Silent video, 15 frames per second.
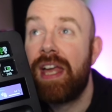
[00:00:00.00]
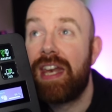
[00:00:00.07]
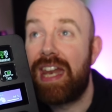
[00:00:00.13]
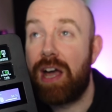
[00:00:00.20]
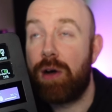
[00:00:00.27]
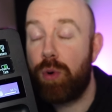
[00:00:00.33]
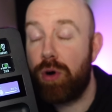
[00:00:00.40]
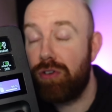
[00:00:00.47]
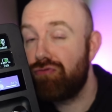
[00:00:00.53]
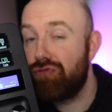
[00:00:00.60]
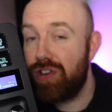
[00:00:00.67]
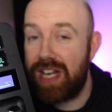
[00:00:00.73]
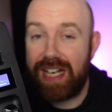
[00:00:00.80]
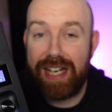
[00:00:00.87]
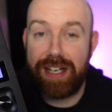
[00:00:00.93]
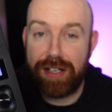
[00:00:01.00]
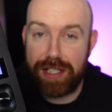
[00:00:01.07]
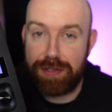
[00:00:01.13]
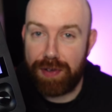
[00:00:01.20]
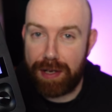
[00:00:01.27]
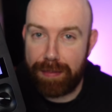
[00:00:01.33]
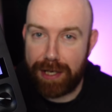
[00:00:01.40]
Now, one really nice
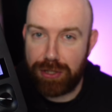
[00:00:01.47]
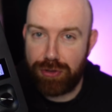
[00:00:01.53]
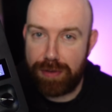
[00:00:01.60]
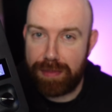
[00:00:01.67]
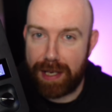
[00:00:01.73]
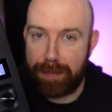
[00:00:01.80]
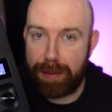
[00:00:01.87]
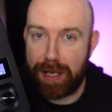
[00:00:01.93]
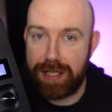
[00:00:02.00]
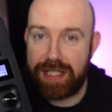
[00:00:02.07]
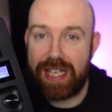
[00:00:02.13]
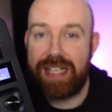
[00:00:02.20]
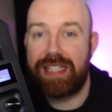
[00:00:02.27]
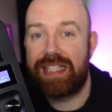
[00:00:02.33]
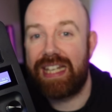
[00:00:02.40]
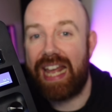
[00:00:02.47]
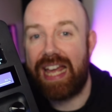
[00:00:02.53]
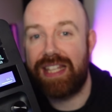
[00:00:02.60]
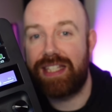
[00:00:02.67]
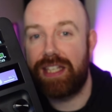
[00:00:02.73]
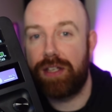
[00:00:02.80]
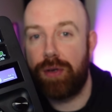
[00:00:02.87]
thing about Stream Deck Plus is to
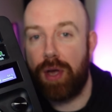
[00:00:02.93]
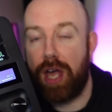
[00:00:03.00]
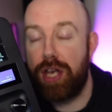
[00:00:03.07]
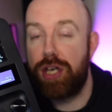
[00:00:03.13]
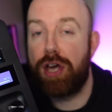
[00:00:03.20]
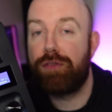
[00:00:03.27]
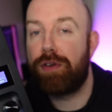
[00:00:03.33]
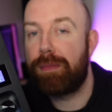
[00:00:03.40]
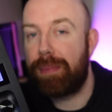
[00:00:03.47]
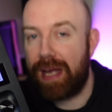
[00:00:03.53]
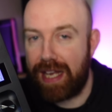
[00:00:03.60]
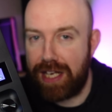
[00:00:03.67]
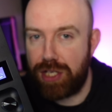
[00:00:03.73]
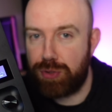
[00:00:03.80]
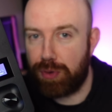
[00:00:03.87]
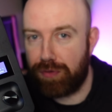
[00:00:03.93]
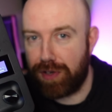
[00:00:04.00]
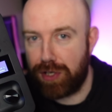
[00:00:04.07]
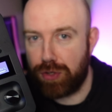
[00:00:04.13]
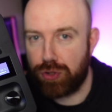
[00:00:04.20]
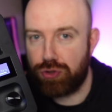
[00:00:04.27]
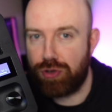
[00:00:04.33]
get to another page
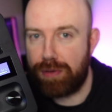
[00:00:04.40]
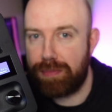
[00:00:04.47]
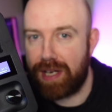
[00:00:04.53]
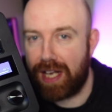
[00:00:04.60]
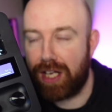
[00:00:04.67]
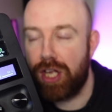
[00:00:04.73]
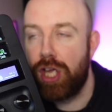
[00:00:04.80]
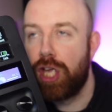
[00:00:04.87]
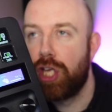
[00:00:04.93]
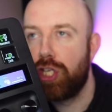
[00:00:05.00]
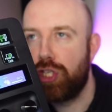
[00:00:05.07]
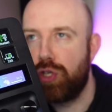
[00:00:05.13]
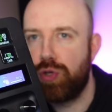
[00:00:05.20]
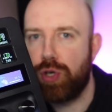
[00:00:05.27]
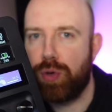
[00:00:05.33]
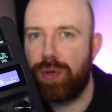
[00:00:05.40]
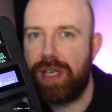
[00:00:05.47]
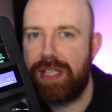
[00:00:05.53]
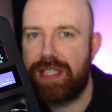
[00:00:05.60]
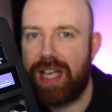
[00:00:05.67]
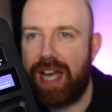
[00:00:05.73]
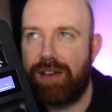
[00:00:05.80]
within your Stream Deck, you don't
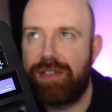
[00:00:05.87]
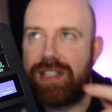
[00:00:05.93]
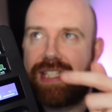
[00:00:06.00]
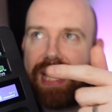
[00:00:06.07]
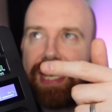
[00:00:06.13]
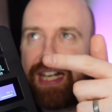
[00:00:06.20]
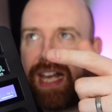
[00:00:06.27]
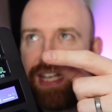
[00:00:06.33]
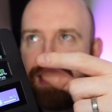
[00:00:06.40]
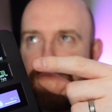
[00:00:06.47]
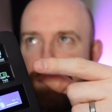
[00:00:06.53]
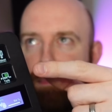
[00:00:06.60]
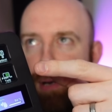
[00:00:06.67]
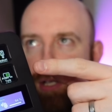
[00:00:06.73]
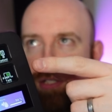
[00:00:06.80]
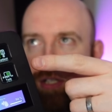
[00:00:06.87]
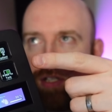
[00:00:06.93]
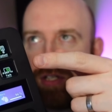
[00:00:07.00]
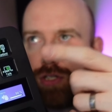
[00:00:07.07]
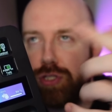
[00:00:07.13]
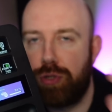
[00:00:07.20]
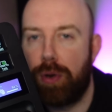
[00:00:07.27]
need to have a dedicated
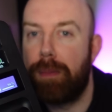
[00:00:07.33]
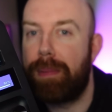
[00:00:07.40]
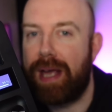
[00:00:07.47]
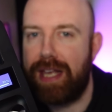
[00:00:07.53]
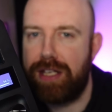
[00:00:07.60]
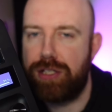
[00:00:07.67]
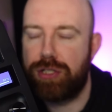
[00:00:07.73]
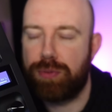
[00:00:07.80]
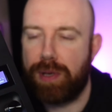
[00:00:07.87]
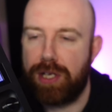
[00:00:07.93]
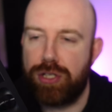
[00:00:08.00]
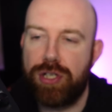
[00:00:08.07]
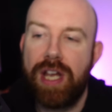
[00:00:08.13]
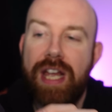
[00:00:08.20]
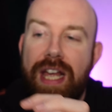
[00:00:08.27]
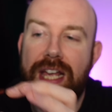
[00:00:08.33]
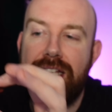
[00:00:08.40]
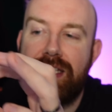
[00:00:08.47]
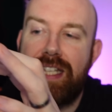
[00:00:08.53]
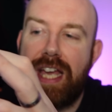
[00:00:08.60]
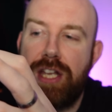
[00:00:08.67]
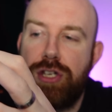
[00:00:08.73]
button to a page switch.
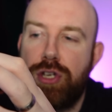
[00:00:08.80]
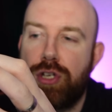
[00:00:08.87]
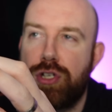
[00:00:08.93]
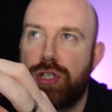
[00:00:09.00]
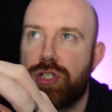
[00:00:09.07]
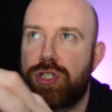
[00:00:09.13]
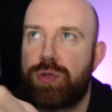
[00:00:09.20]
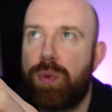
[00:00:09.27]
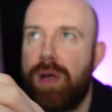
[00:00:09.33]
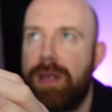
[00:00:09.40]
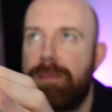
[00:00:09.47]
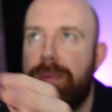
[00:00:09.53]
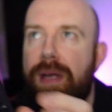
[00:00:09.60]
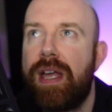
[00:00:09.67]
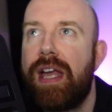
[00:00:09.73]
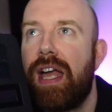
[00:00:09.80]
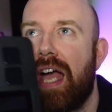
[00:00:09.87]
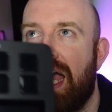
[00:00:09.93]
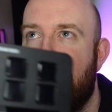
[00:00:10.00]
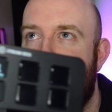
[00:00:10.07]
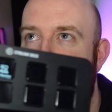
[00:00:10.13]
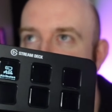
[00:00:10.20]
Instead, you can just swipe,
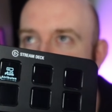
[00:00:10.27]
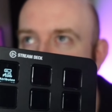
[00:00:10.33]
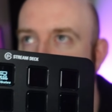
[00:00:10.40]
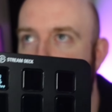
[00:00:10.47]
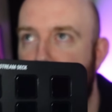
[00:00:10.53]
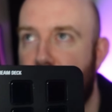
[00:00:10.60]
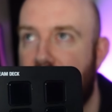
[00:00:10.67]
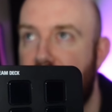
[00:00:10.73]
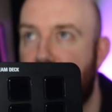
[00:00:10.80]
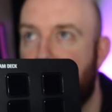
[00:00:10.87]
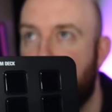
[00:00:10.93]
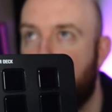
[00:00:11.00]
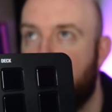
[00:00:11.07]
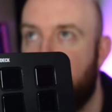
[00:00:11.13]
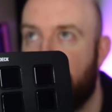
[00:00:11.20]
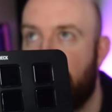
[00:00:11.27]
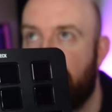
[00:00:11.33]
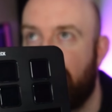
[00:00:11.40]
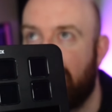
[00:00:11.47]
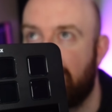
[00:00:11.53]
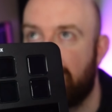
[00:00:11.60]
and then that will change it to a different thing.